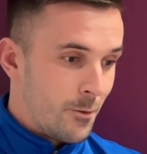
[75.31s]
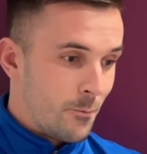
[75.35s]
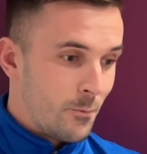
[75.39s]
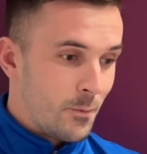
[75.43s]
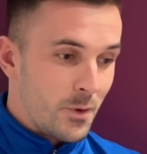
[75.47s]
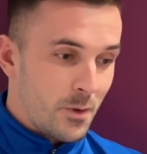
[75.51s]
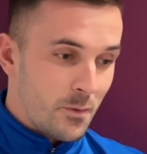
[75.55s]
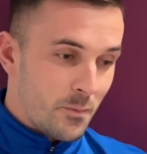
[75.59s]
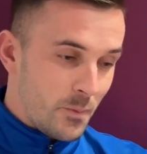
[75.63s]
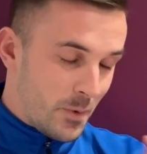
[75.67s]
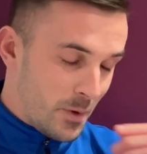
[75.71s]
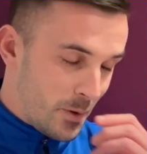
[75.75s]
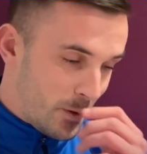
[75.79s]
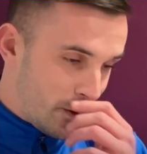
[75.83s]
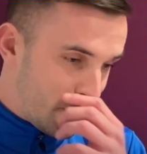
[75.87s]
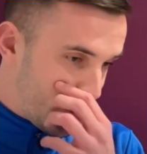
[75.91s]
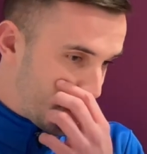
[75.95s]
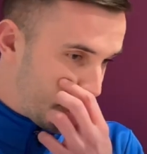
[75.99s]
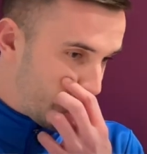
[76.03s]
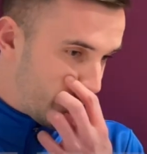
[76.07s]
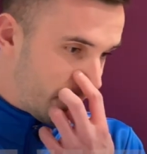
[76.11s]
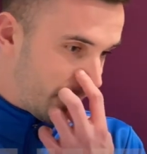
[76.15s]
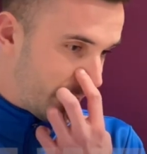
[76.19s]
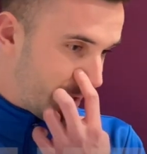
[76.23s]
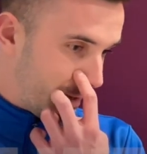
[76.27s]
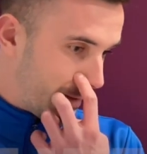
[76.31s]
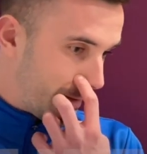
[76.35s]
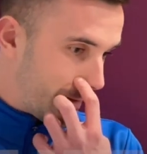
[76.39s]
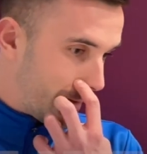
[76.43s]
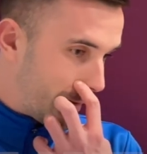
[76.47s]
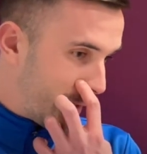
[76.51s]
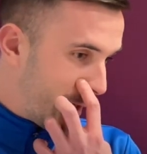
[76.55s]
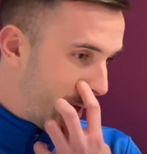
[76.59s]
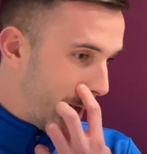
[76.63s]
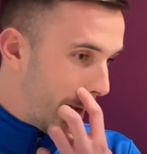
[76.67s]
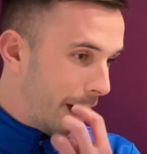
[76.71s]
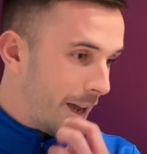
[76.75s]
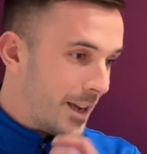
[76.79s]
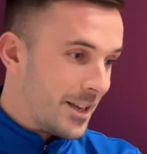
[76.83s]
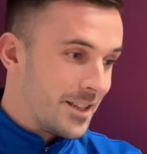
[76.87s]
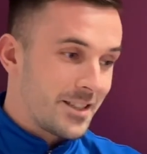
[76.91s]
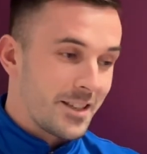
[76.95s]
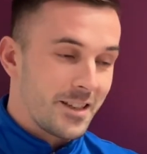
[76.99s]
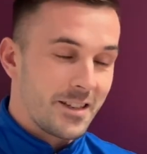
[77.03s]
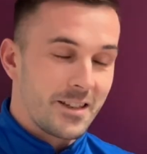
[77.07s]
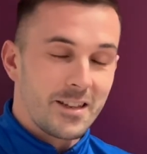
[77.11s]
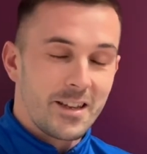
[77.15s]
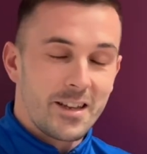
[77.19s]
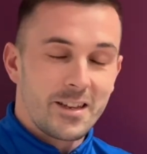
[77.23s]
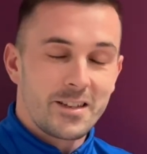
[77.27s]
we've been through the highs
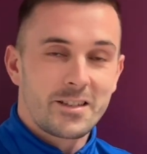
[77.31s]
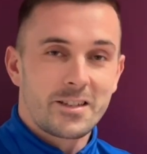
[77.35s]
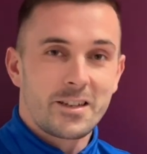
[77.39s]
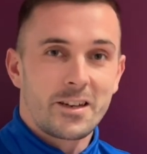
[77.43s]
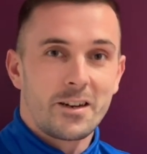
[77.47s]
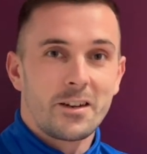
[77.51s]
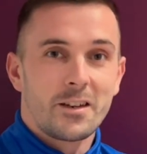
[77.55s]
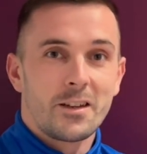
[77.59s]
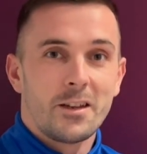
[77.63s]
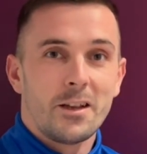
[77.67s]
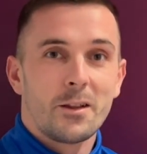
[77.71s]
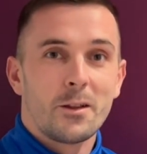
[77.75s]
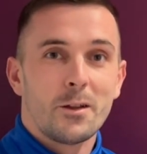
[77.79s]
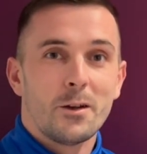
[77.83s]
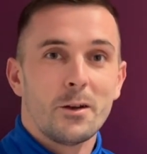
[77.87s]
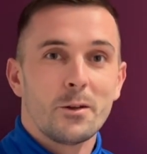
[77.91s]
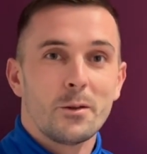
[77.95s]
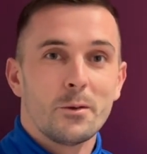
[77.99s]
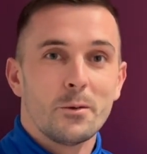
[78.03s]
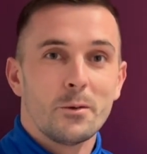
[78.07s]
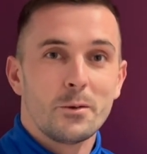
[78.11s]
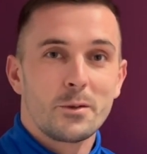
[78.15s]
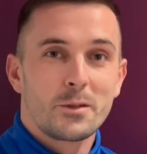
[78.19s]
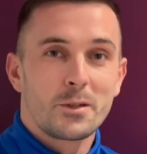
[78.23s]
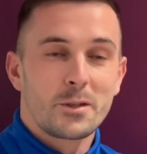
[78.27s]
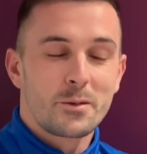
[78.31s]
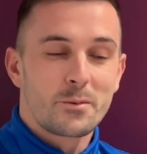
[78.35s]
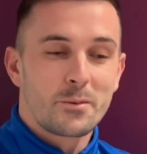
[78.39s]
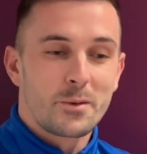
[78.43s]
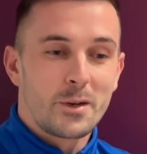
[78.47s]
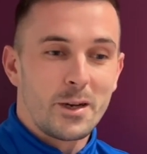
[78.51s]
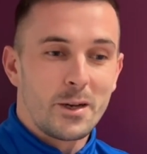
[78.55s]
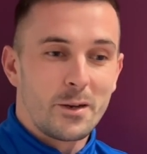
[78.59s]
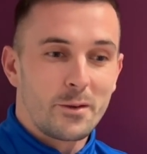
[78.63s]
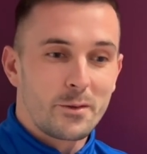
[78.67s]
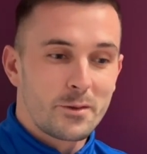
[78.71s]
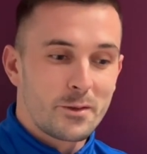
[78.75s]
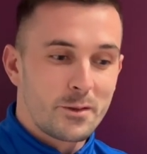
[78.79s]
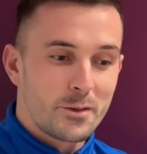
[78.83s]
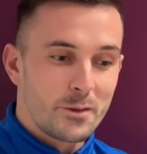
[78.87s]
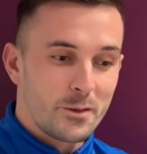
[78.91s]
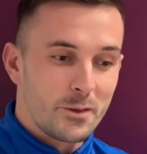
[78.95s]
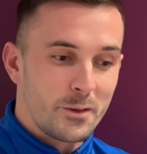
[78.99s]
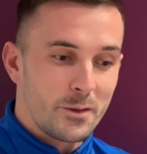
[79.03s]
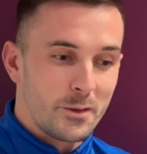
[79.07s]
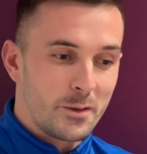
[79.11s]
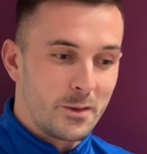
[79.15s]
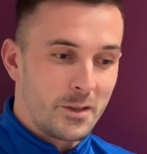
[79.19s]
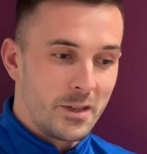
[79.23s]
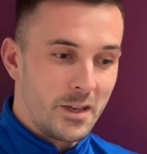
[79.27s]
and certainly a lot of lows as well.
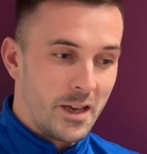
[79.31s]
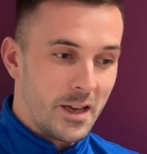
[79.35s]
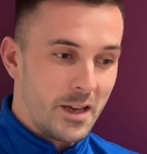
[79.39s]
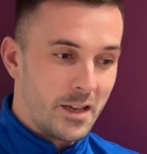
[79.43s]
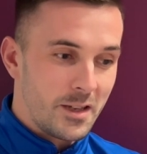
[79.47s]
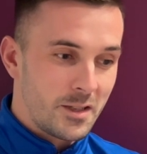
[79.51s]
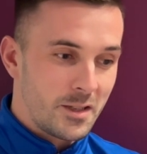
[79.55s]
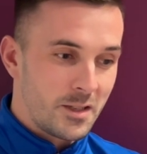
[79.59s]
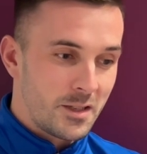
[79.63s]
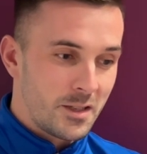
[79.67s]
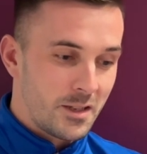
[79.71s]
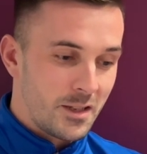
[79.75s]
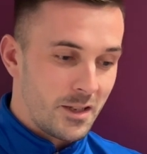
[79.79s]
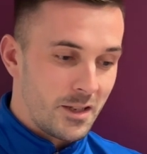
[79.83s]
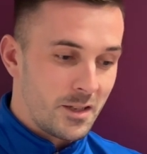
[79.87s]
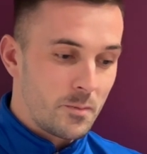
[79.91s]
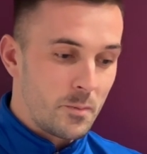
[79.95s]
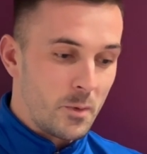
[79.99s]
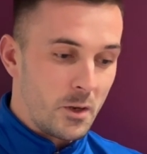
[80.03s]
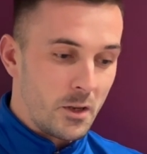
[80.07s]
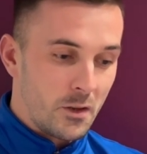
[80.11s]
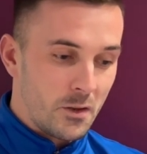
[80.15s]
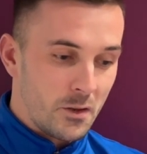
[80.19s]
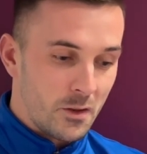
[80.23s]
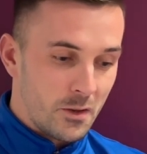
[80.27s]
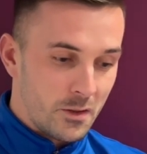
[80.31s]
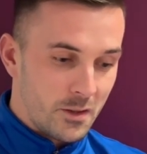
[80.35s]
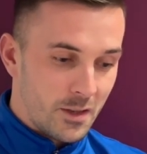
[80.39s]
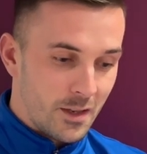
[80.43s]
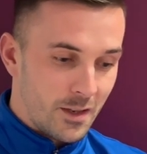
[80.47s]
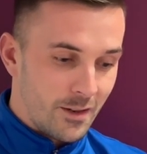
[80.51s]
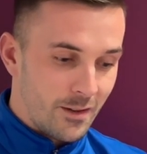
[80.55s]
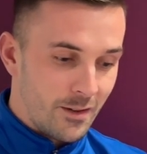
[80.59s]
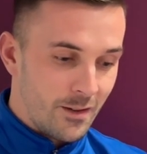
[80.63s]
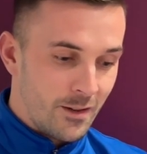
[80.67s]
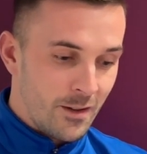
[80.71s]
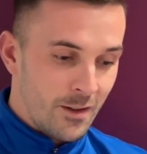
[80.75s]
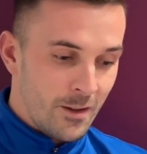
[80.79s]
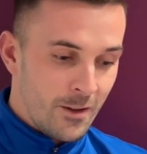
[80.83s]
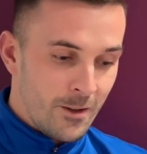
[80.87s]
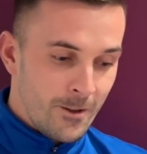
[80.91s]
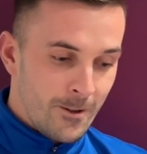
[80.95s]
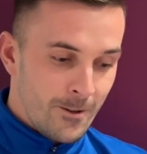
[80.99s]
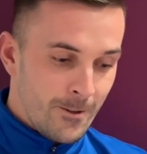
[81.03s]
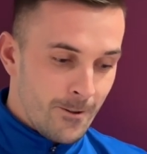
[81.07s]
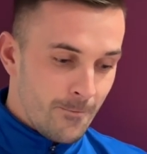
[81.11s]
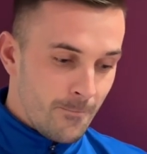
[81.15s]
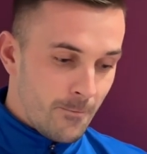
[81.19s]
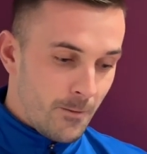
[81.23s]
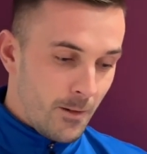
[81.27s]
So yeah, it's been good, and
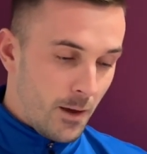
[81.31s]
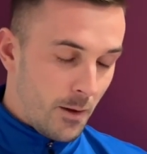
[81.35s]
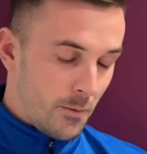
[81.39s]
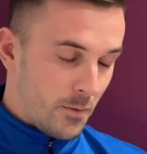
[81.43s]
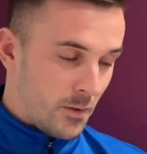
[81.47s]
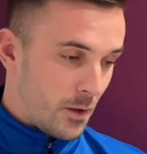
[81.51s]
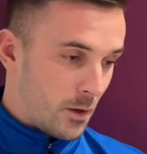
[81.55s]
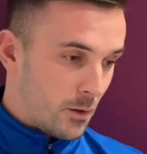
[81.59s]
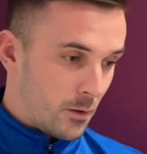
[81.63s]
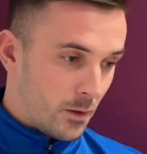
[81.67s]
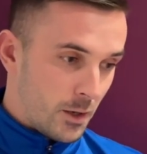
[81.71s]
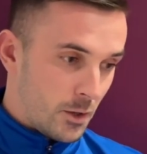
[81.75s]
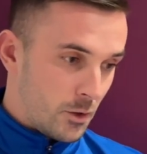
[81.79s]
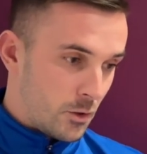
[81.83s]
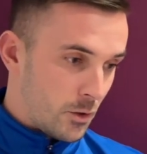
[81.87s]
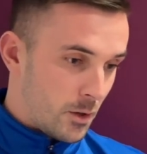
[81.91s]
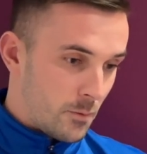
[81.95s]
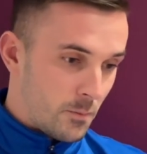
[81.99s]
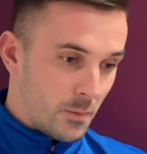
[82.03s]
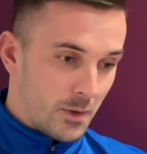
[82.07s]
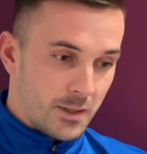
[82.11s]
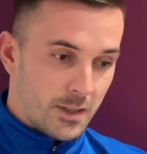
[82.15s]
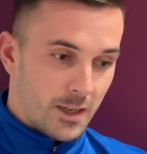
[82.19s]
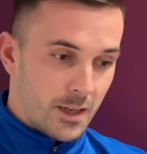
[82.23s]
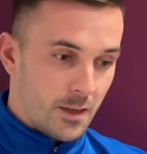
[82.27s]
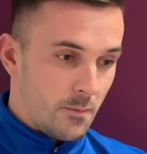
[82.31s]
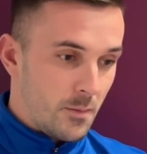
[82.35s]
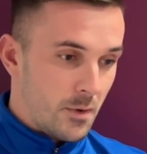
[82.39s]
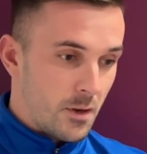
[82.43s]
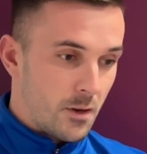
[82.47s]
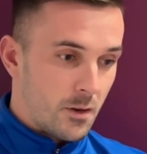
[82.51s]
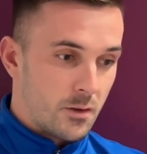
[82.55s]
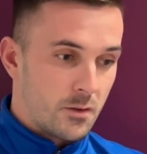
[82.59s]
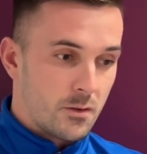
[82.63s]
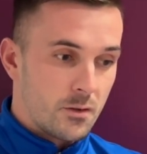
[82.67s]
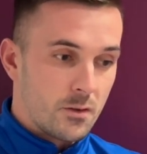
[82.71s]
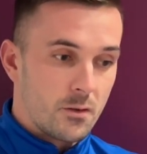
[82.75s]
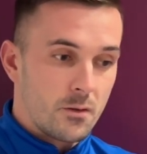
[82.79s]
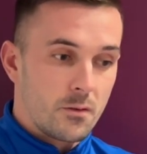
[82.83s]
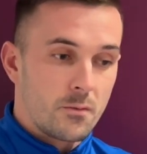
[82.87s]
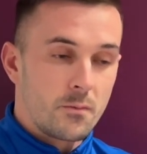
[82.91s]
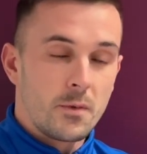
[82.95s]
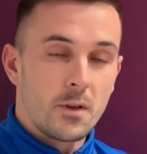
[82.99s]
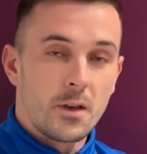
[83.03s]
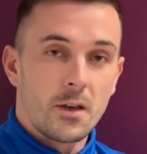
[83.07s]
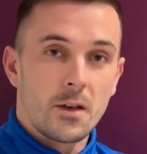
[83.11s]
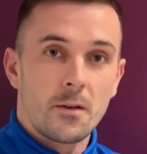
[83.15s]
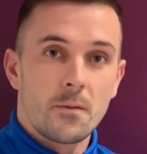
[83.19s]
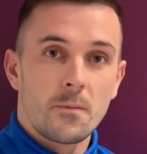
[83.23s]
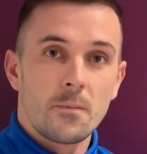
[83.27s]
I thoroughly enjoyed my time here. So
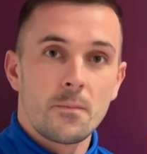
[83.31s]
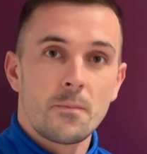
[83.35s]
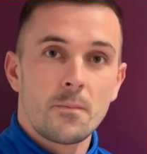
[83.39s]
yeah.